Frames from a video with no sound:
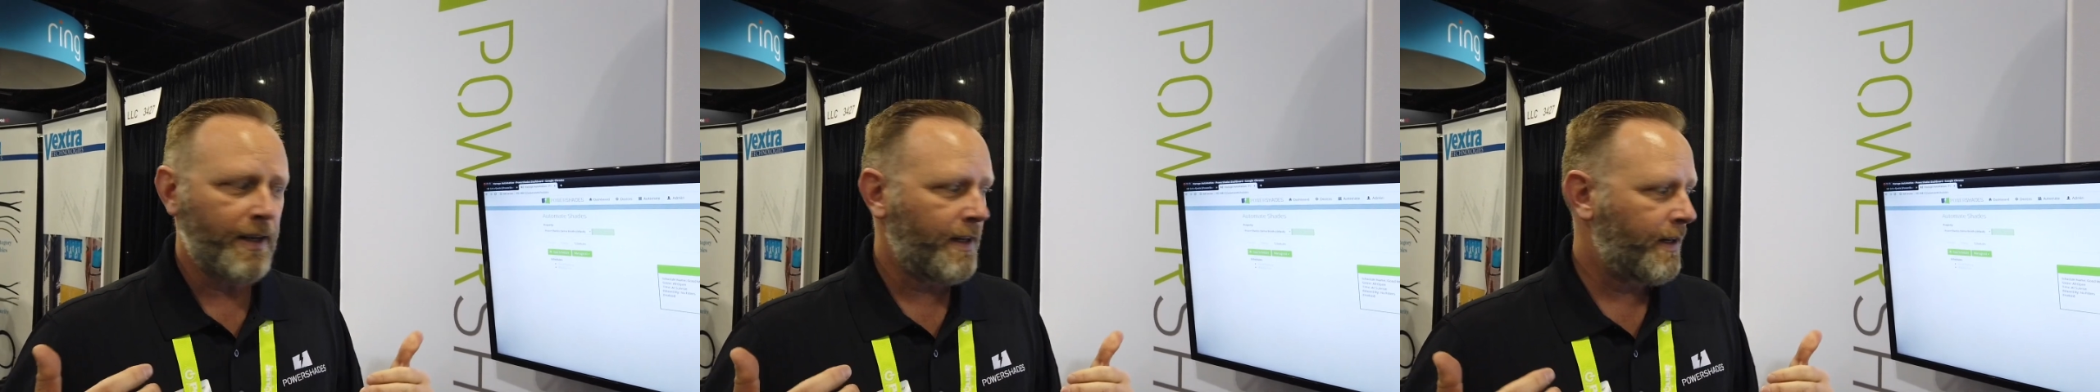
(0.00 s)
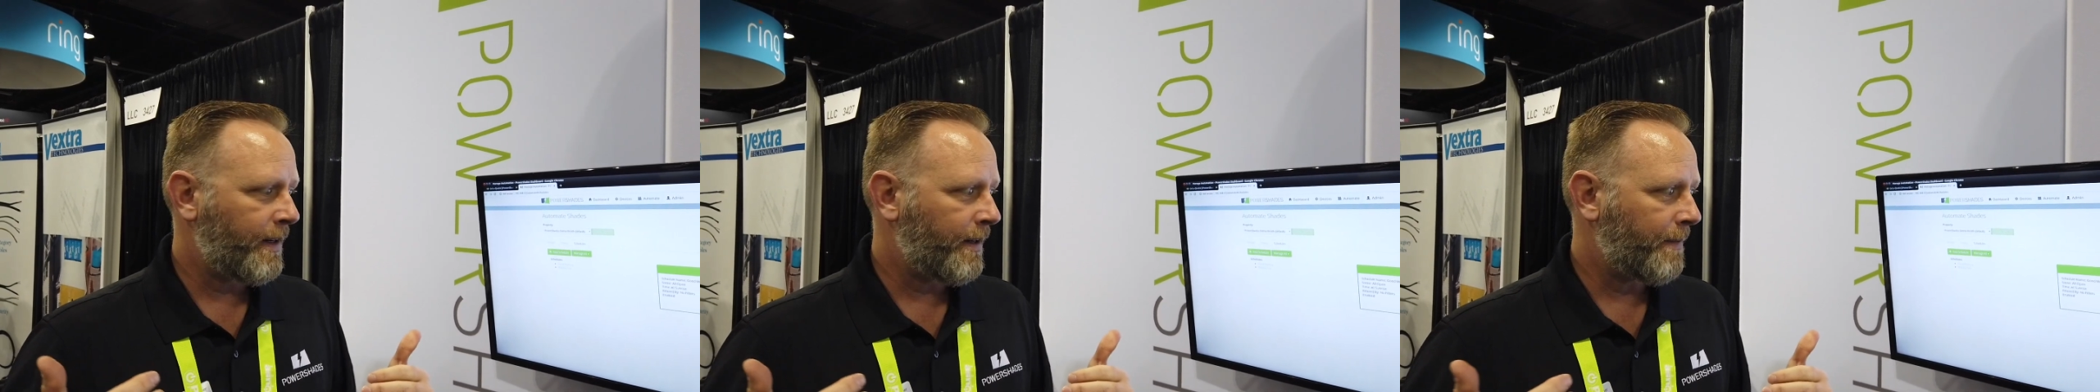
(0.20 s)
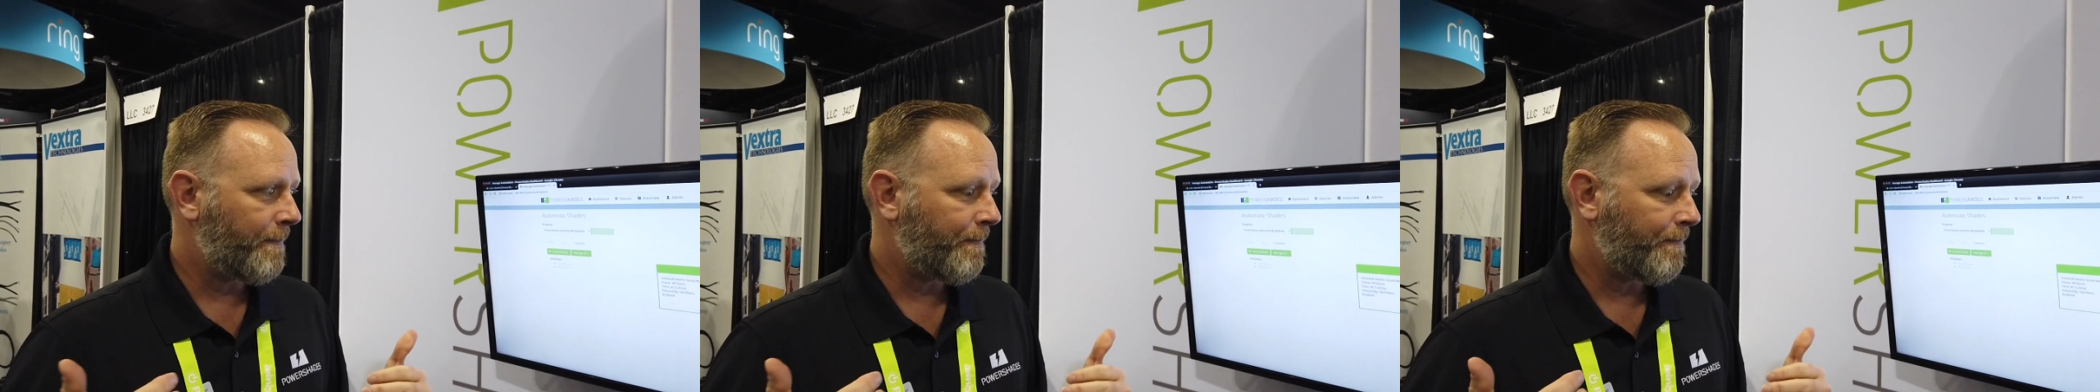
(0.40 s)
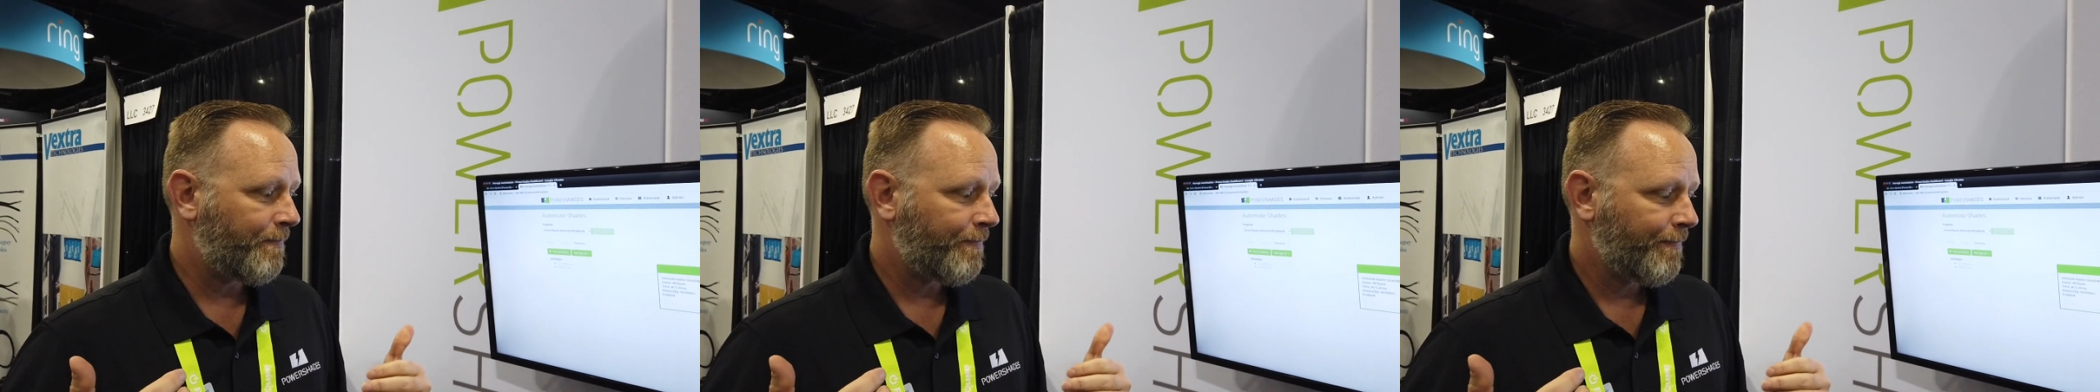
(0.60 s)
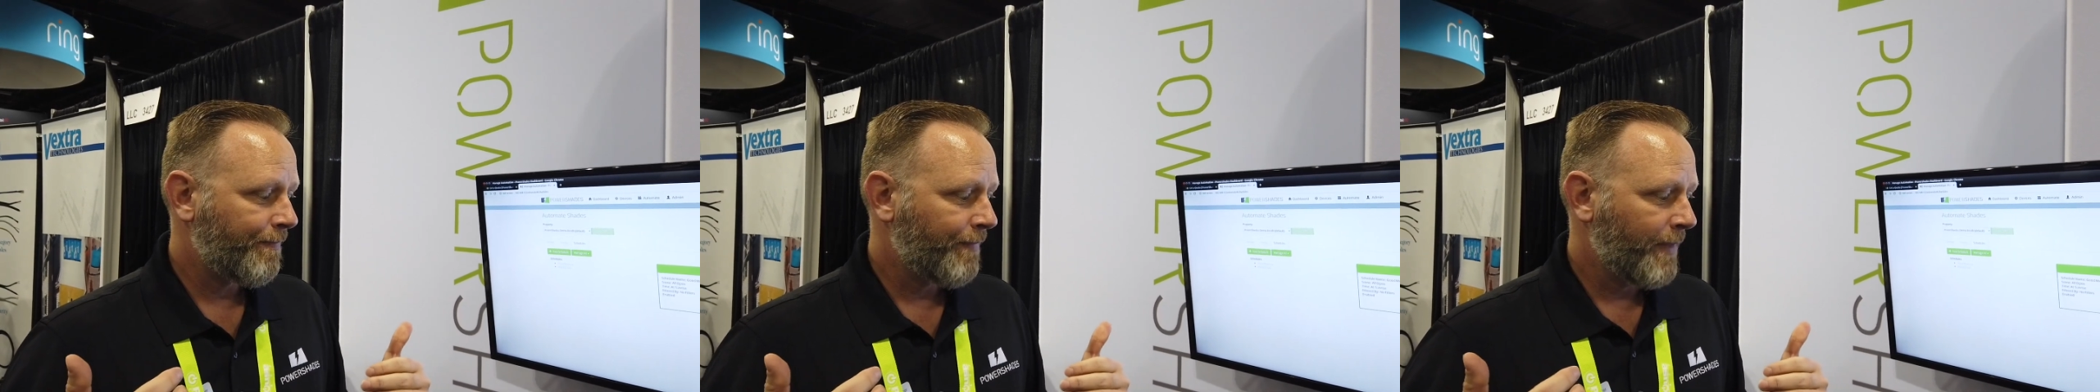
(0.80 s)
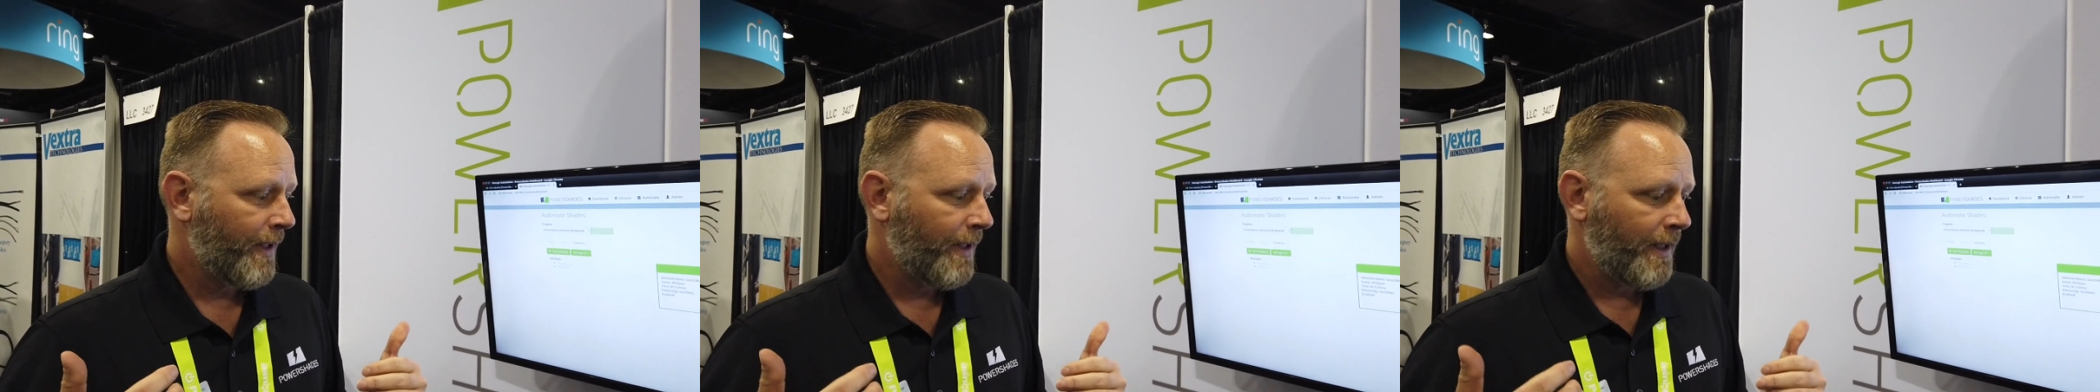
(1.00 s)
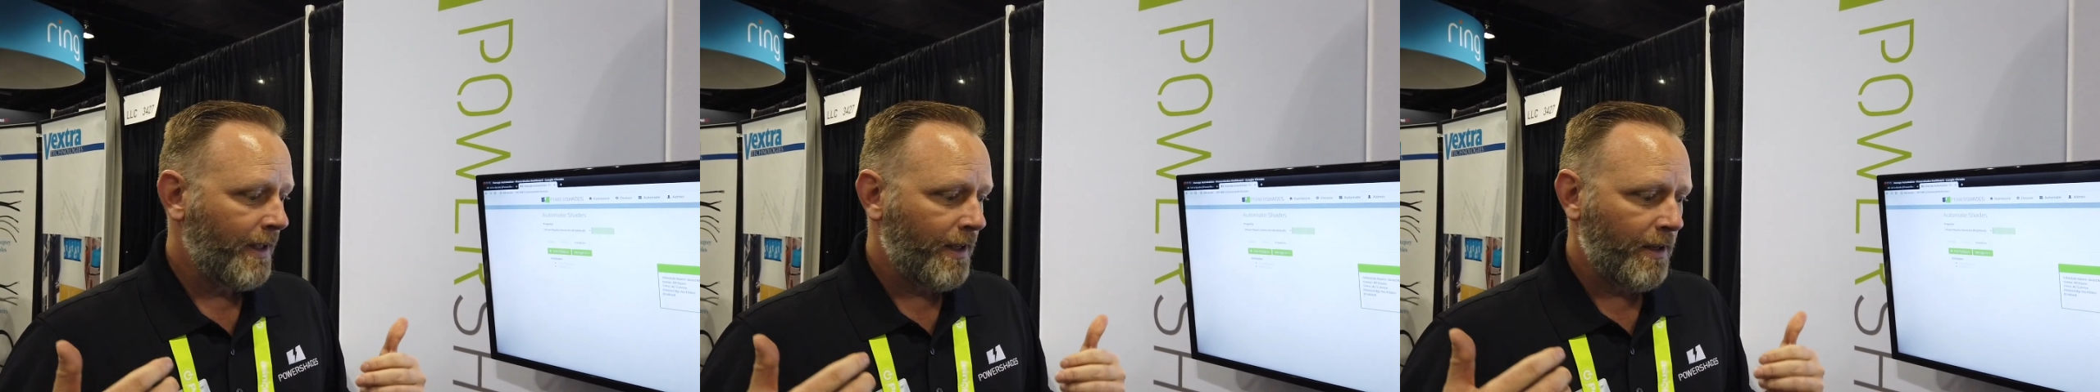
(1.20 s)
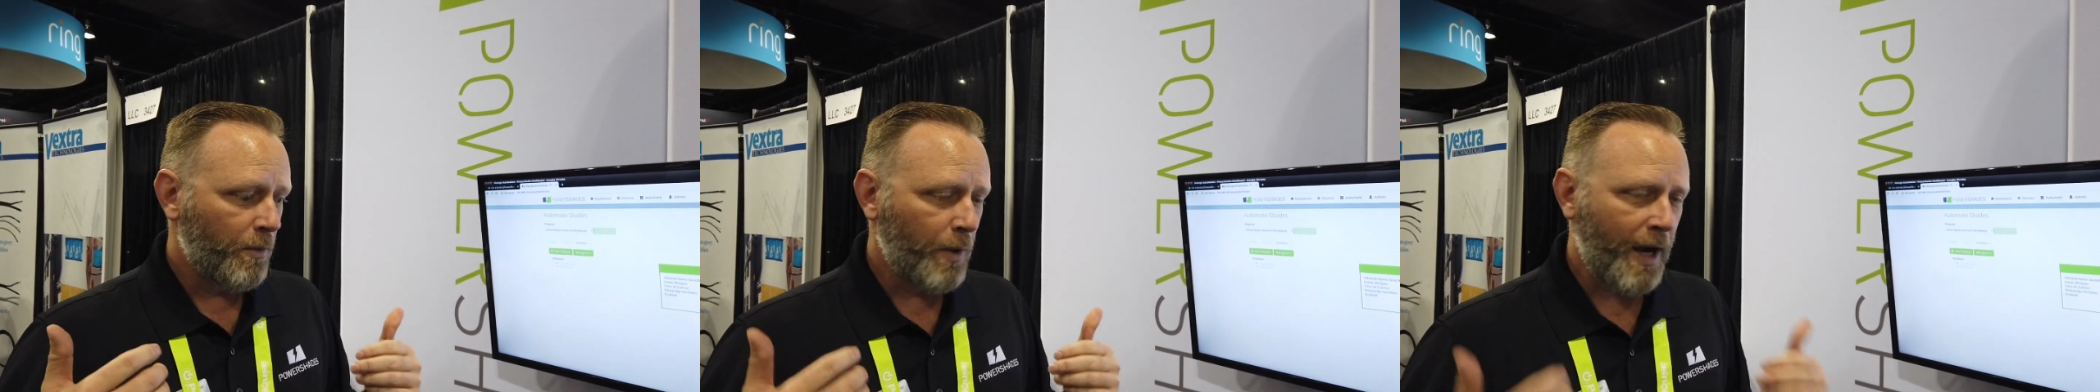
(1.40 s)
Um,
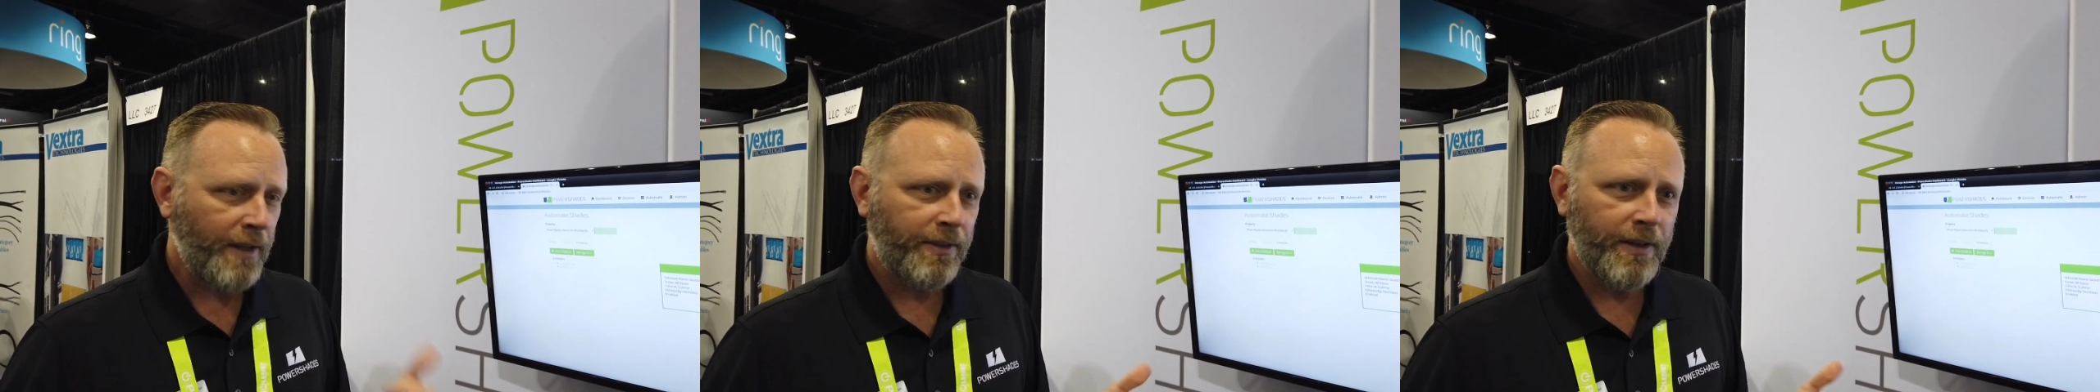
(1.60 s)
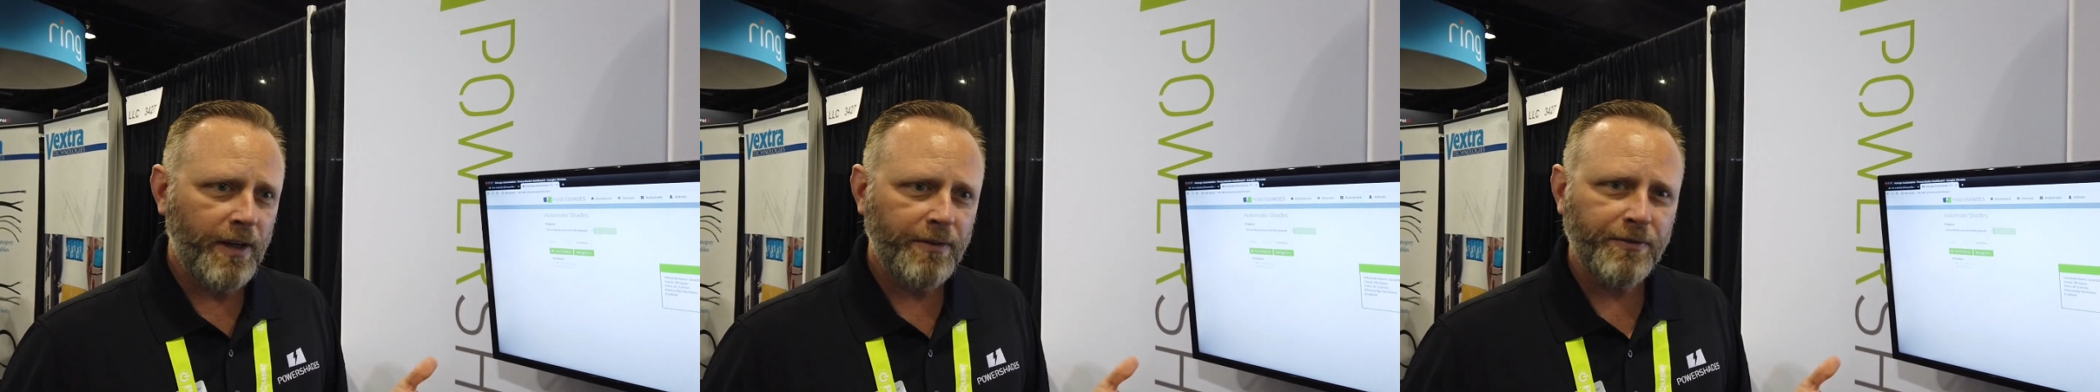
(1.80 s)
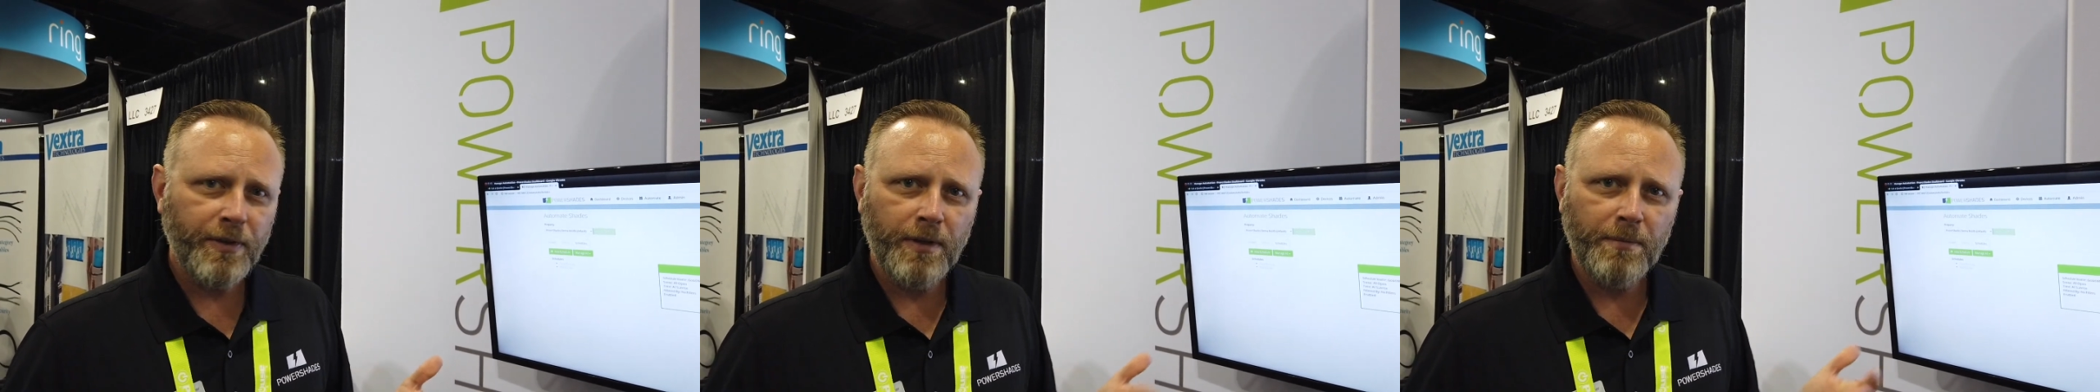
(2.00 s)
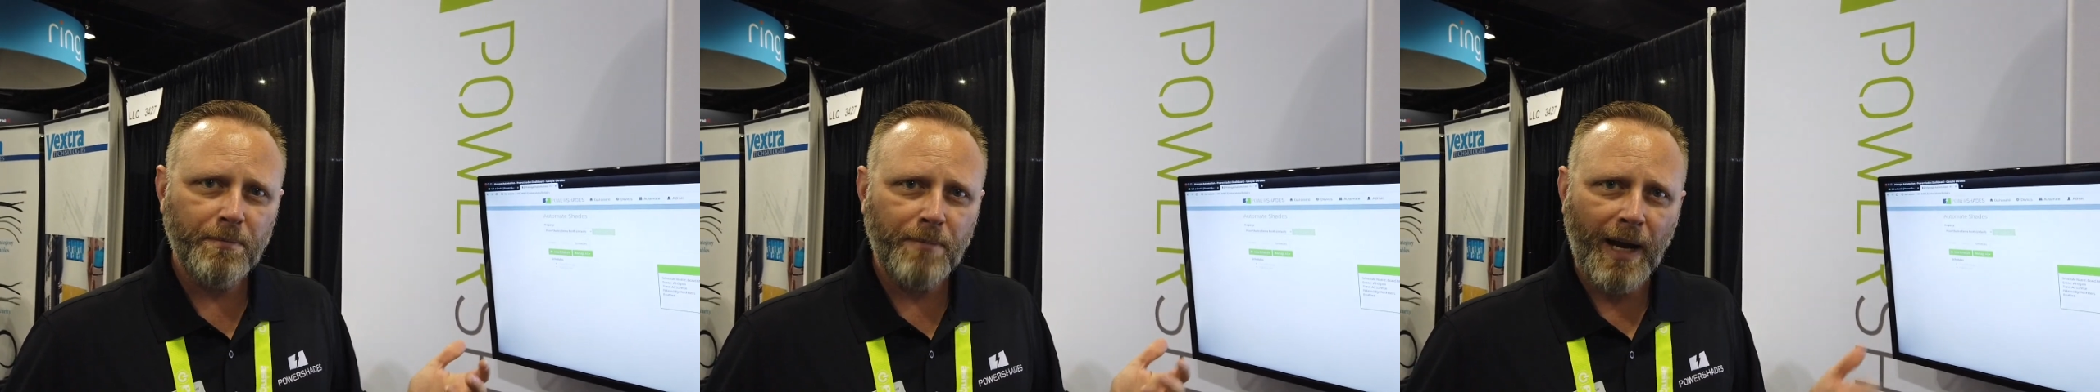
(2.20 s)
right there from